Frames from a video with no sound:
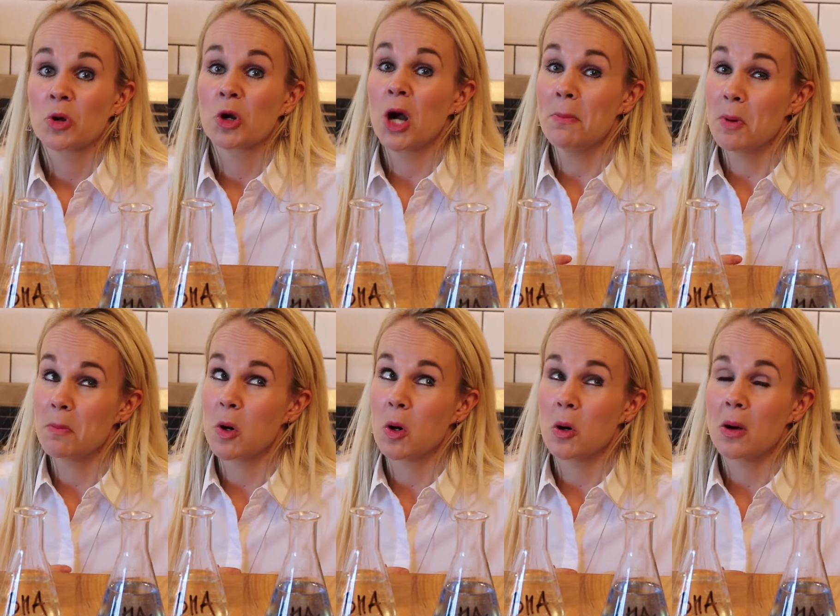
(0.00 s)
Couple
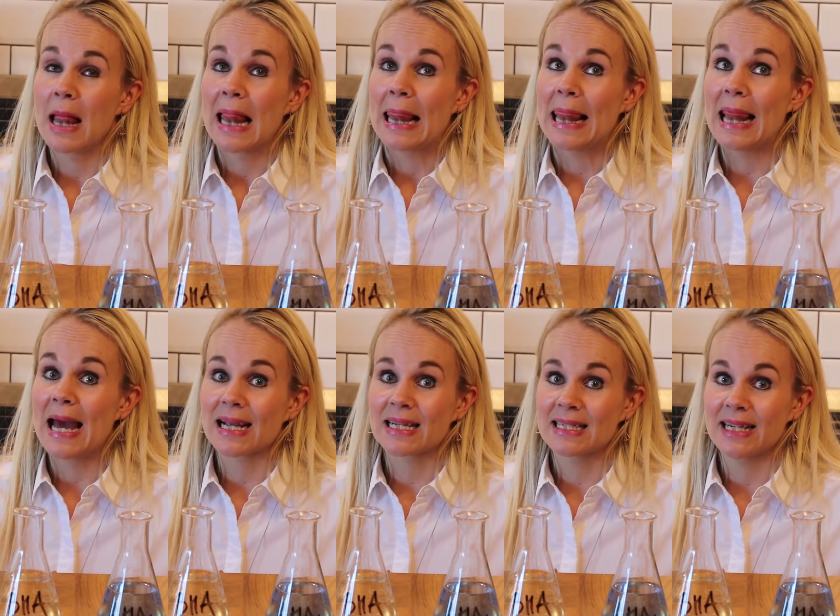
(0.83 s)
more.
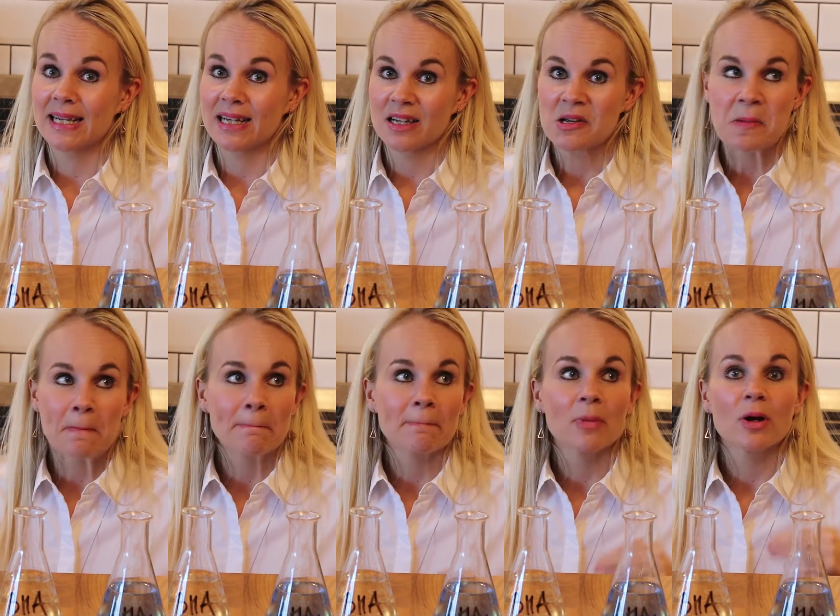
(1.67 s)
Lactic.
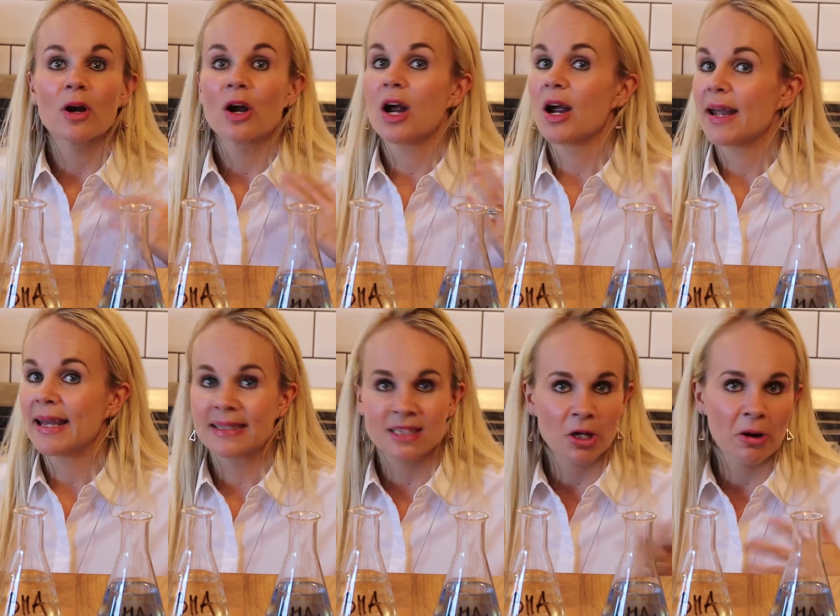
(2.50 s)

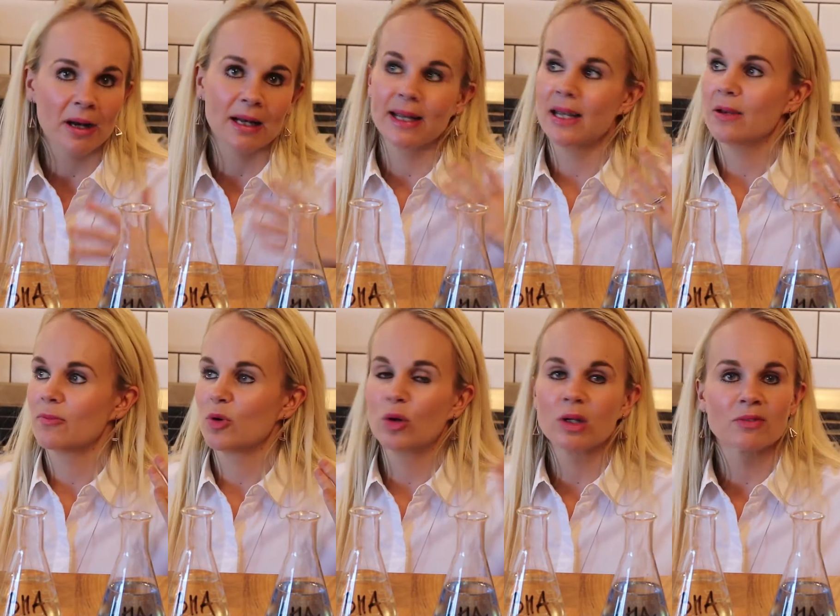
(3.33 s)
Historically,
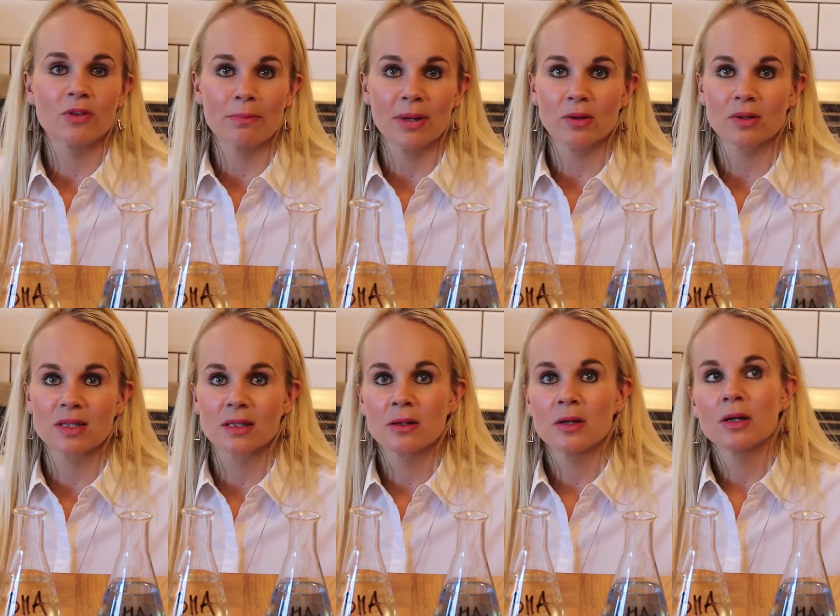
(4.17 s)
always from
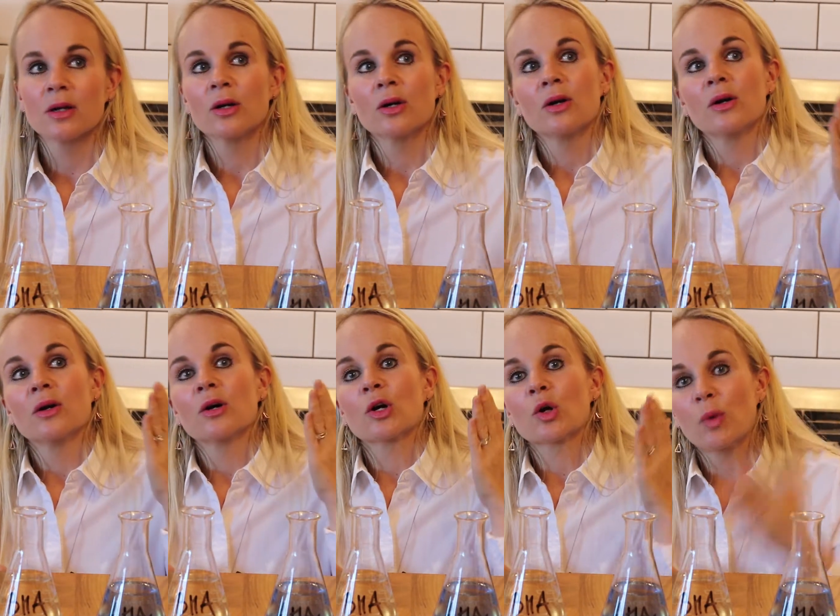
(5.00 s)
milks.
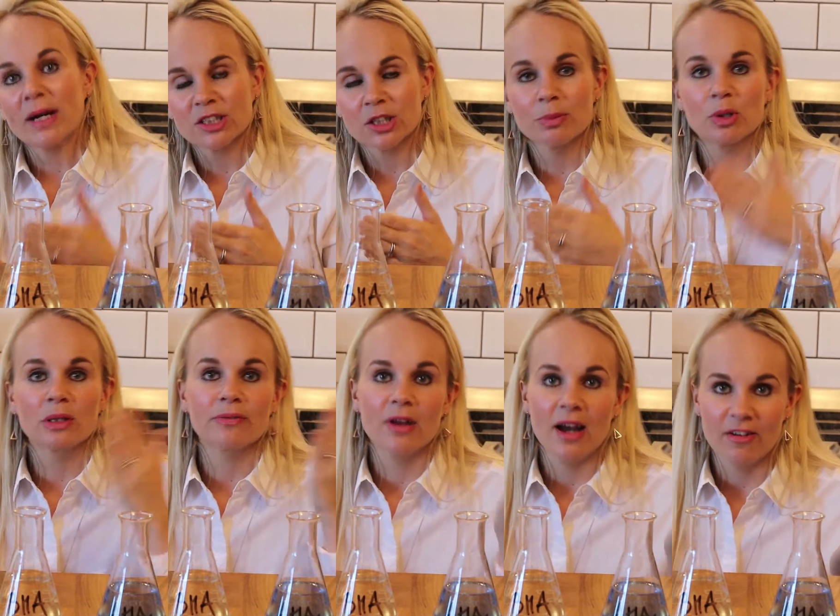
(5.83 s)
Questionable
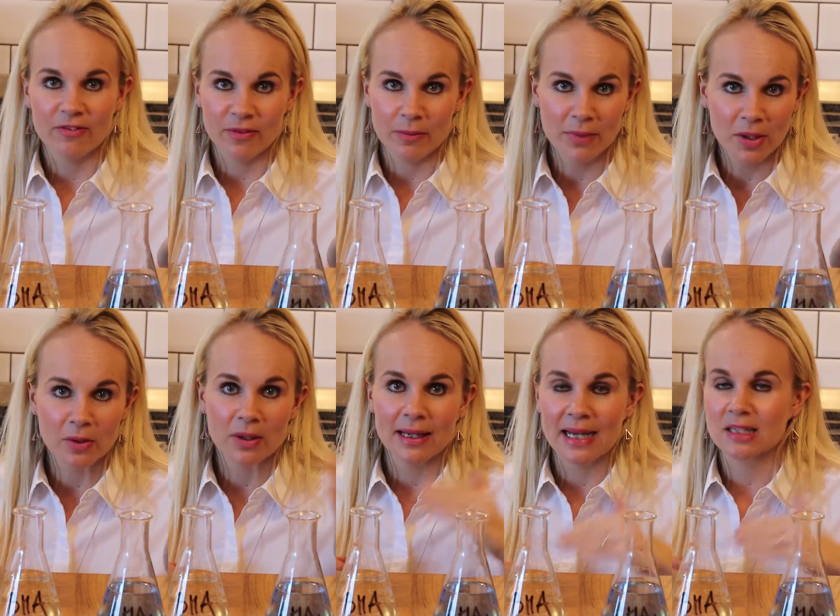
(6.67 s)
if you have
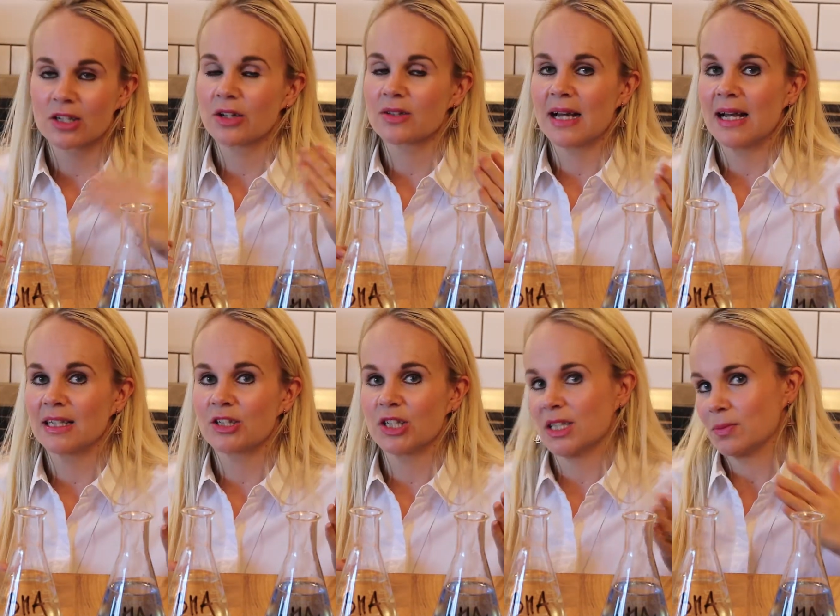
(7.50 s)
milk, lactose
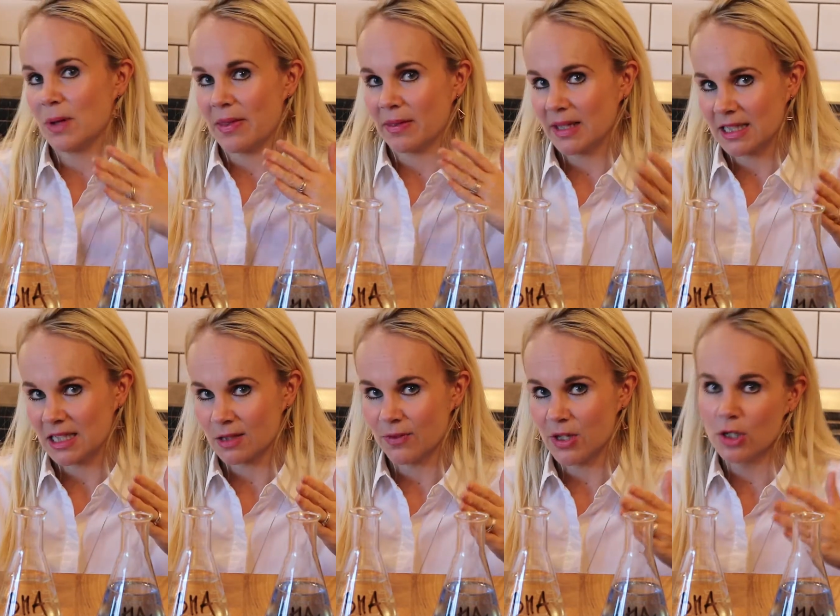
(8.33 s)
allergies, whether this
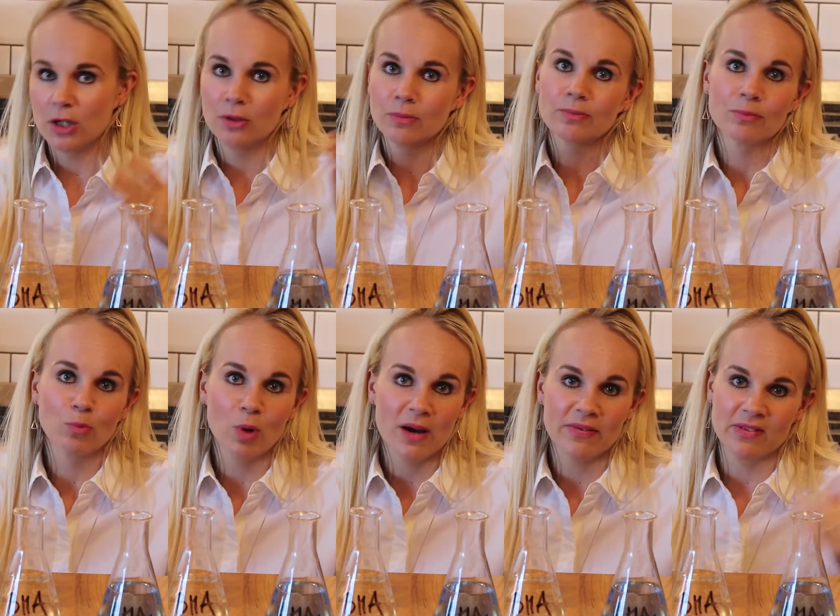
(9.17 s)
is for you,
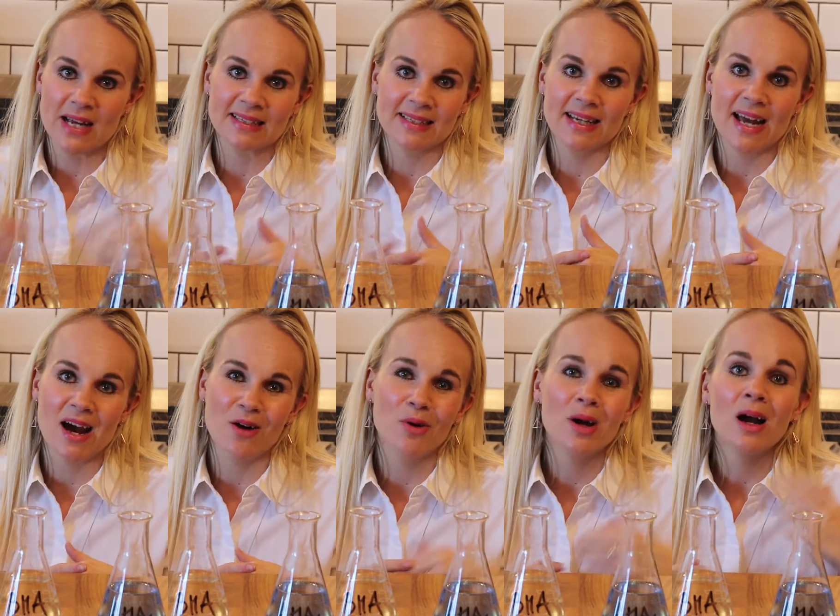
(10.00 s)
worth testing
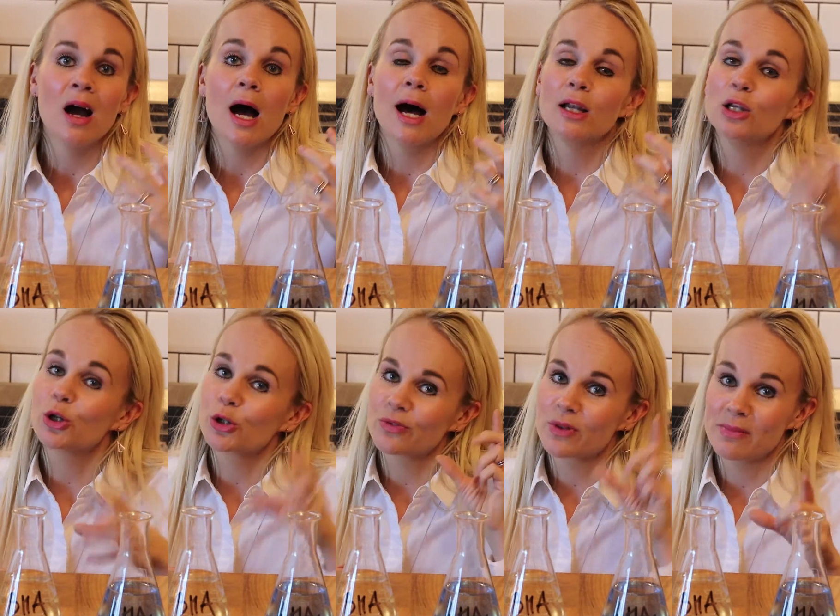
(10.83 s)
out. A
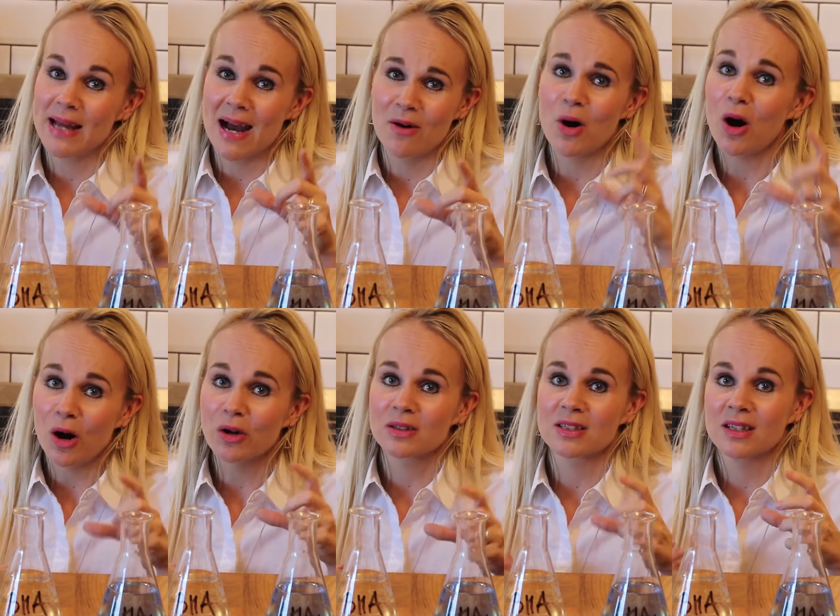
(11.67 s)
lot of them now
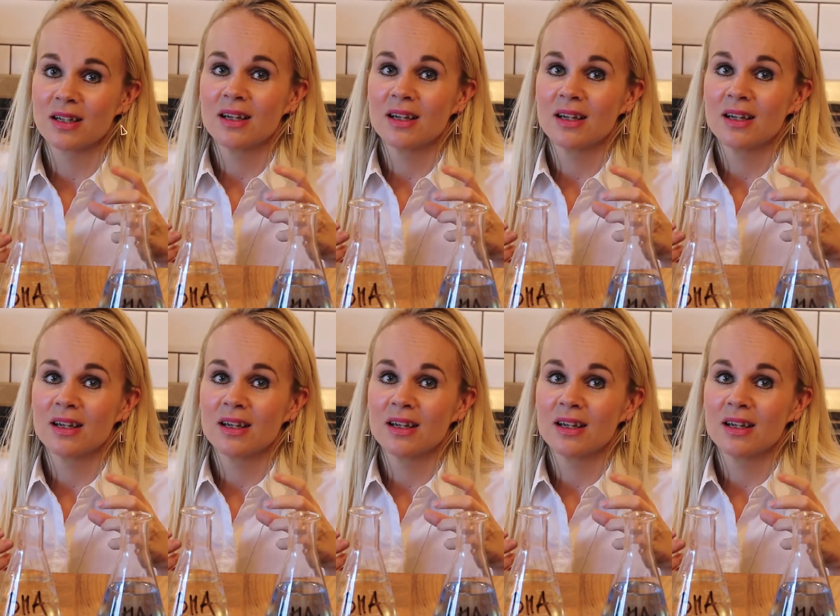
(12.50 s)
aren't.